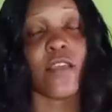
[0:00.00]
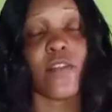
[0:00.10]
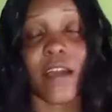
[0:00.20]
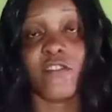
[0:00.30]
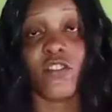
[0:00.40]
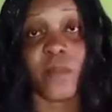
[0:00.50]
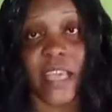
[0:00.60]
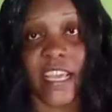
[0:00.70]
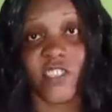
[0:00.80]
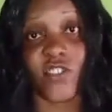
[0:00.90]
You have to be
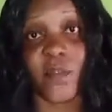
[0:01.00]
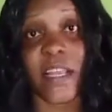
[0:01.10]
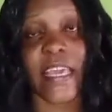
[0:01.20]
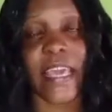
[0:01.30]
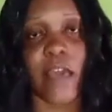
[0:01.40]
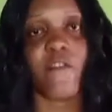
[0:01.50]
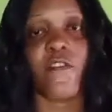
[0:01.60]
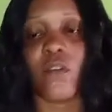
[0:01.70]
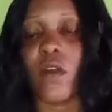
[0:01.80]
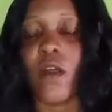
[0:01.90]
extremely
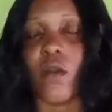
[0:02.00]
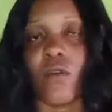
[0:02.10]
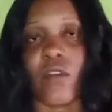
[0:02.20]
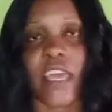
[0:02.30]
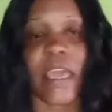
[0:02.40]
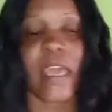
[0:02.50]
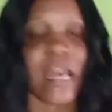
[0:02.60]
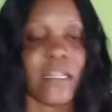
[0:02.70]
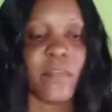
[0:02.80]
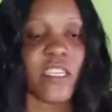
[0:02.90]
careful, okay?
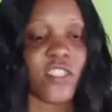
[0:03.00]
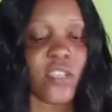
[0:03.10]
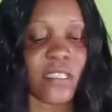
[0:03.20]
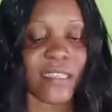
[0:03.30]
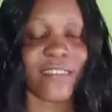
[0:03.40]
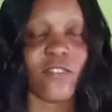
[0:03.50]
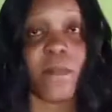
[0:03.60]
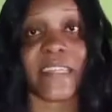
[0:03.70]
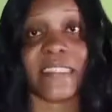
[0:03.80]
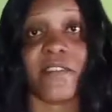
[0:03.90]
And make sure there is no
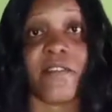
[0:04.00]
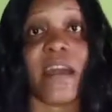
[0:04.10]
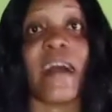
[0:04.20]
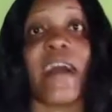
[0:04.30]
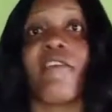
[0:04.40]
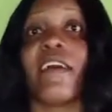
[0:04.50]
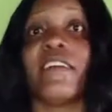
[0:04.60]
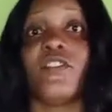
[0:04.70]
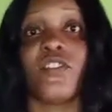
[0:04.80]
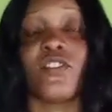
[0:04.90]
bacteria
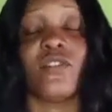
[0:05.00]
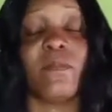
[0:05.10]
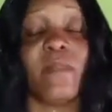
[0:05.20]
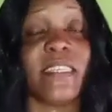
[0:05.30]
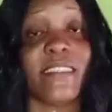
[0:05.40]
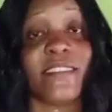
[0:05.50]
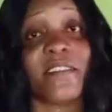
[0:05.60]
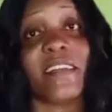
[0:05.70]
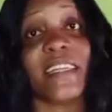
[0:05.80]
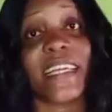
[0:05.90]
around you. The place is
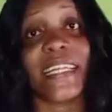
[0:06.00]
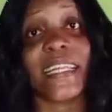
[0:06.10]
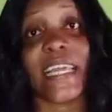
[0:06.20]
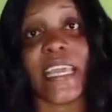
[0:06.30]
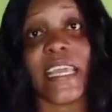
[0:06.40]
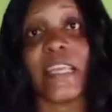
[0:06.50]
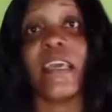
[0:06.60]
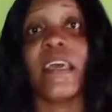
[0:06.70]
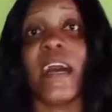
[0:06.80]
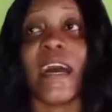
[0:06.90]
thoroughly clean
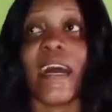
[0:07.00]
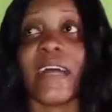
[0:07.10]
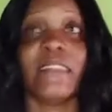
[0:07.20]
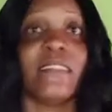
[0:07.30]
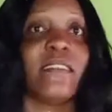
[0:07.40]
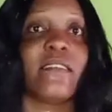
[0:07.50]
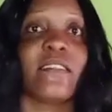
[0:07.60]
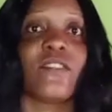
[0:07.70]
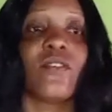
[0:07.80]
and there is